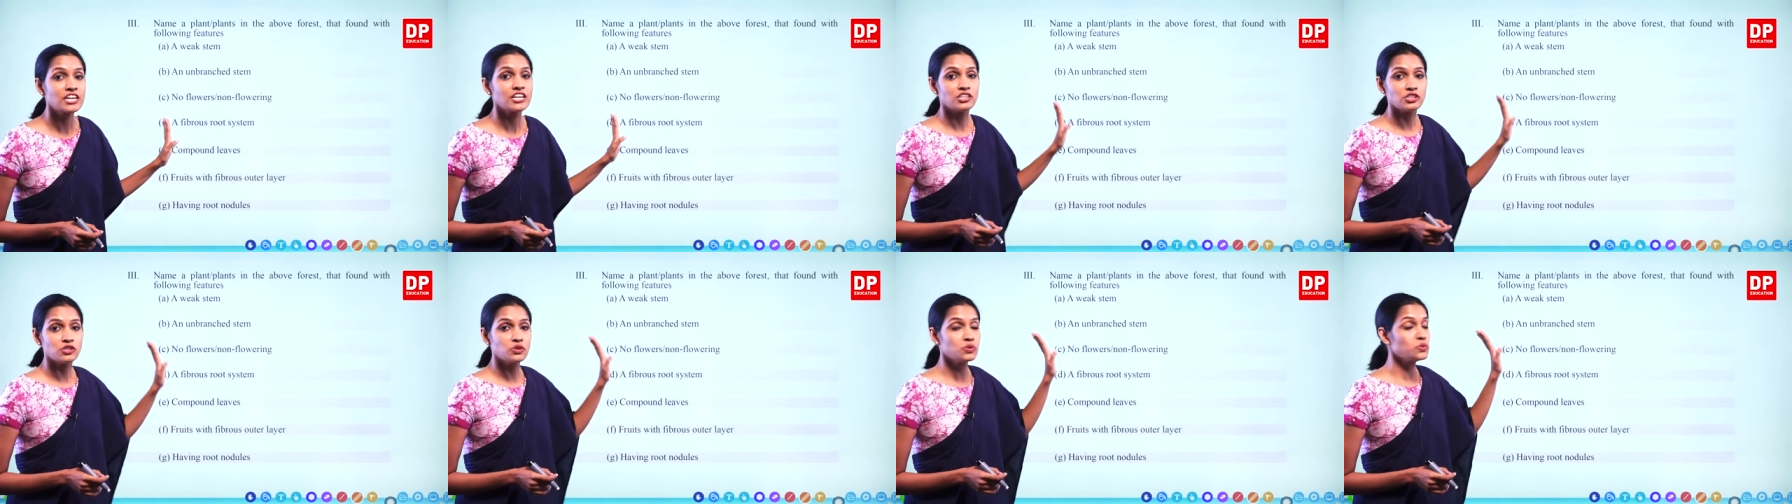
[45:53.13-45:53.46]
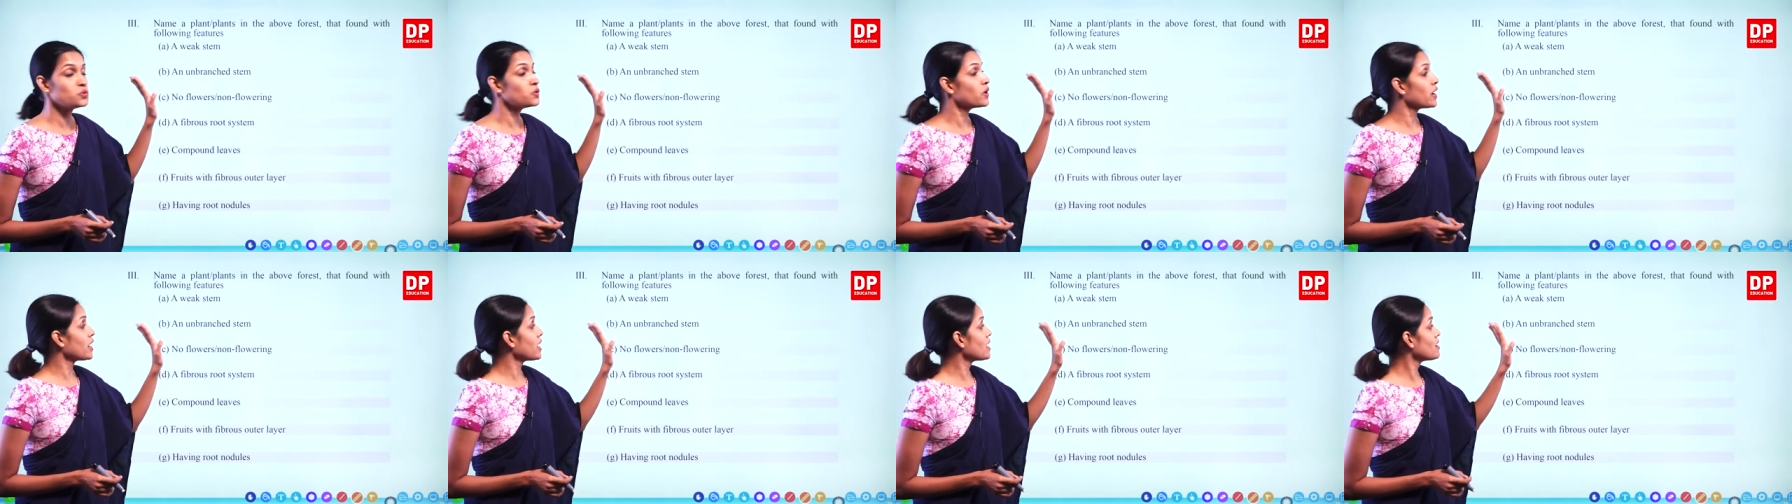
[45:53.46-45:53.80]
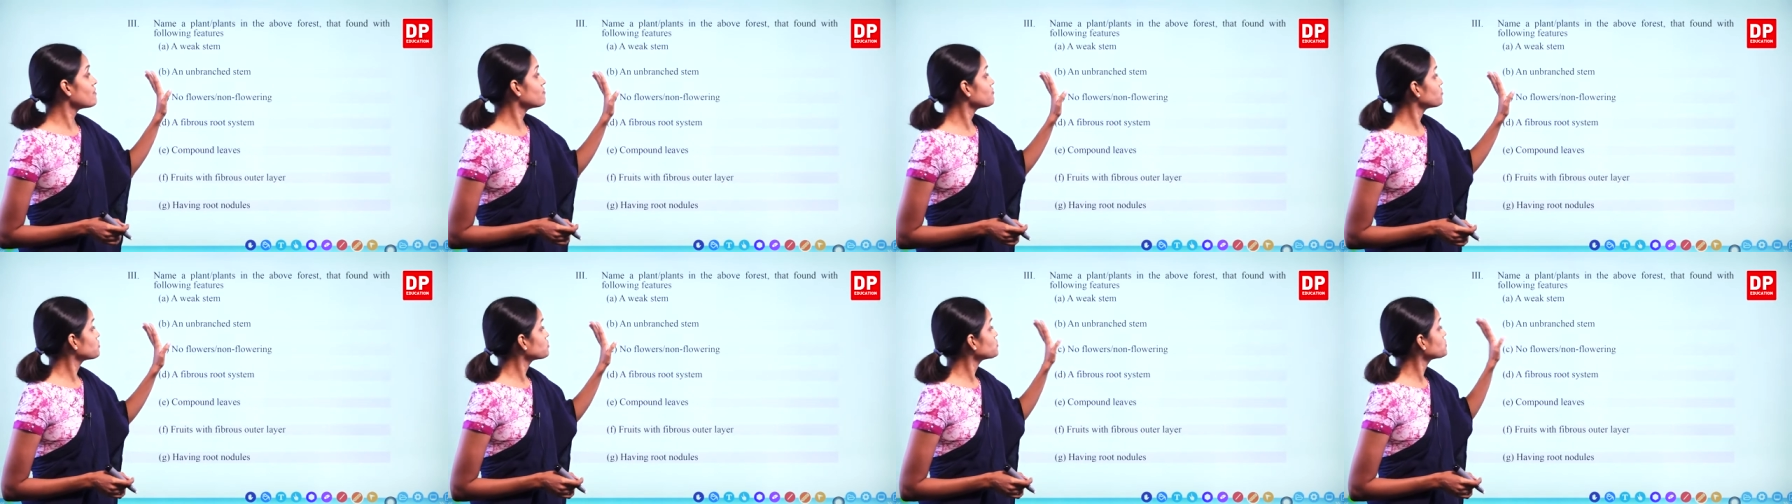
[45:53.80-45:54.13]
you
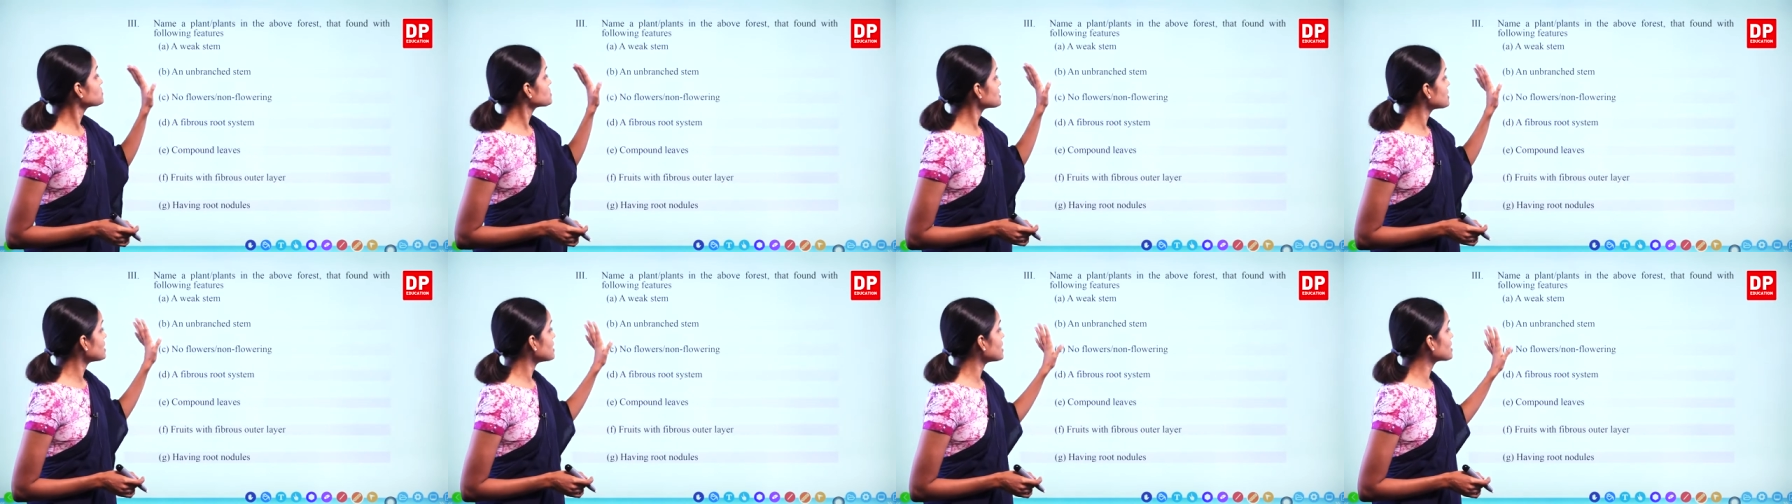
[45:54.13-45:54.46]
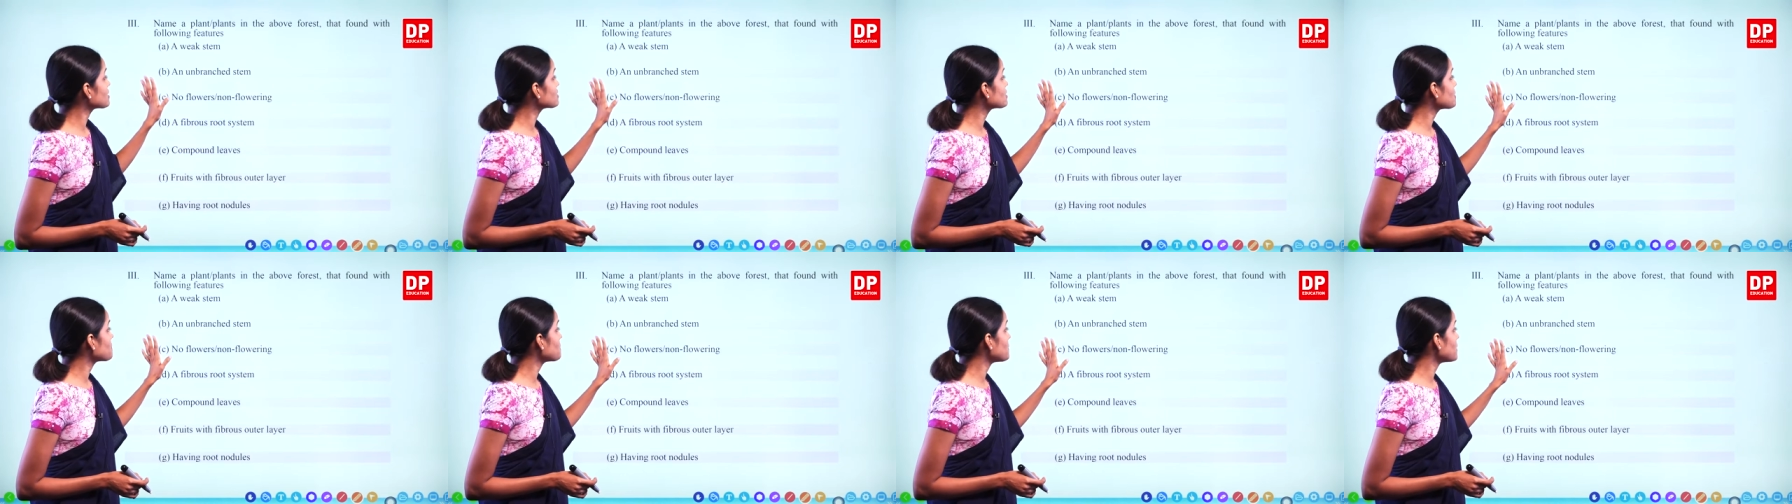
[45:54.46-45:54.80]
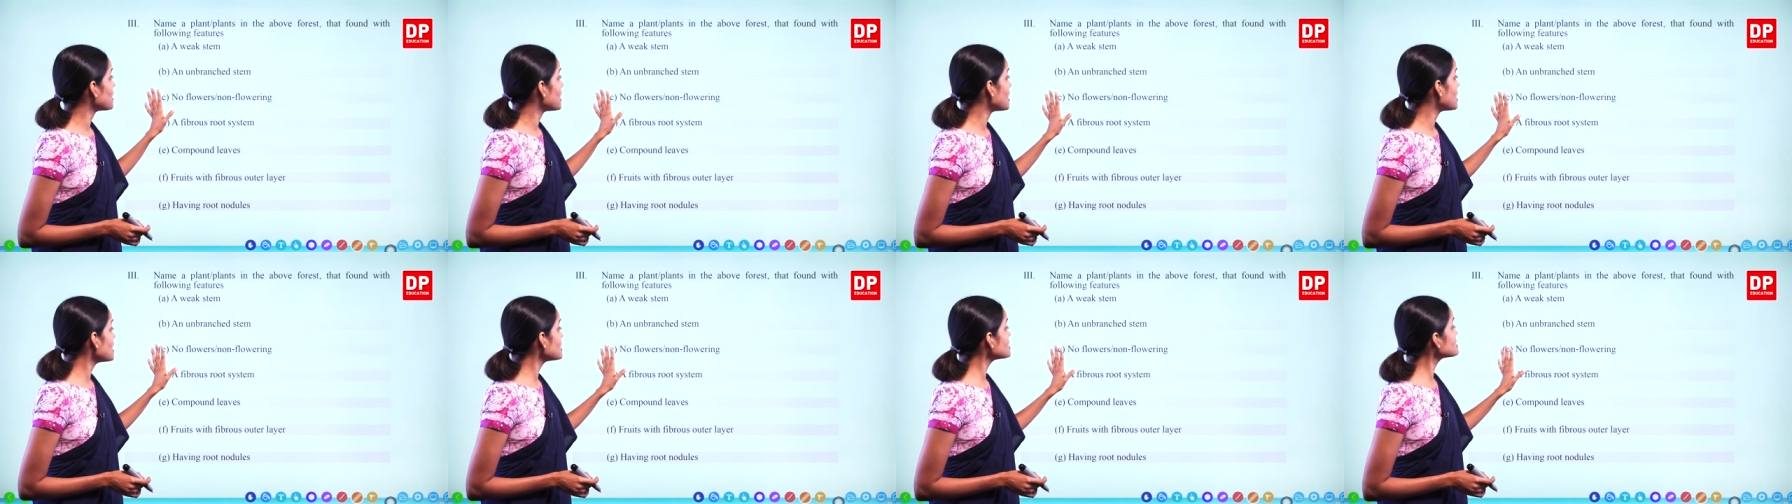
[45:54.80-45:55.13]
have to select the
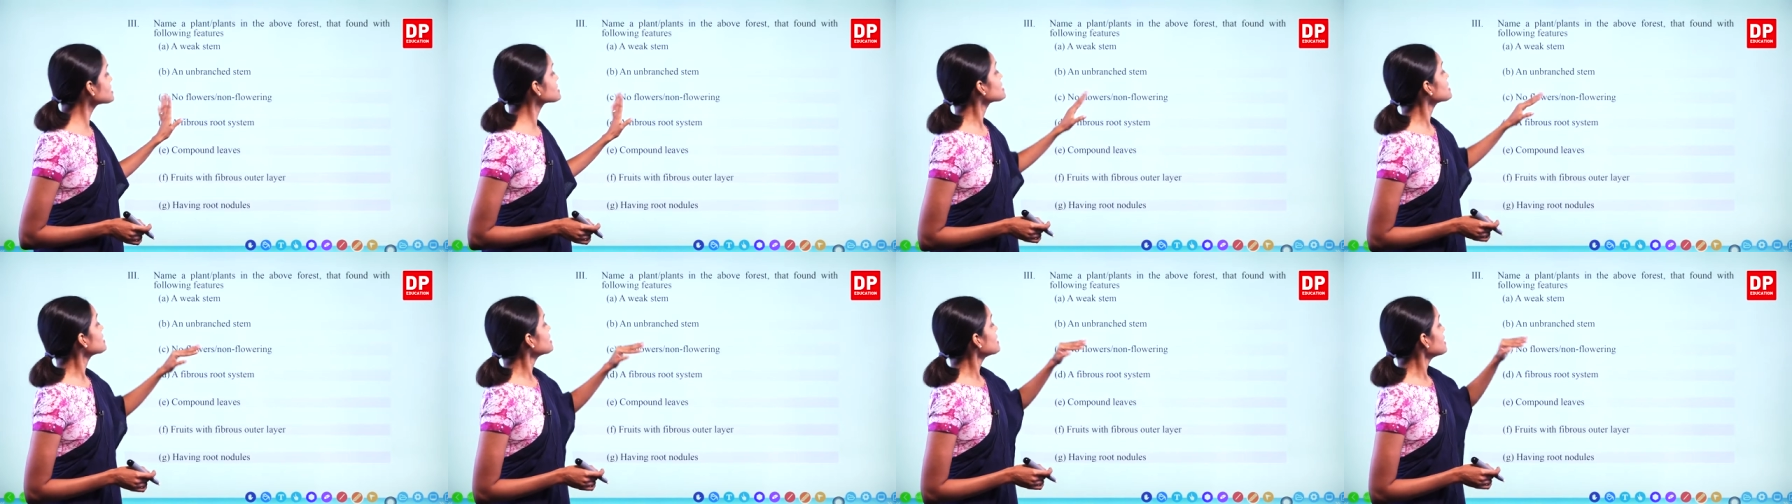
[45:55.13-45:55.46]
plants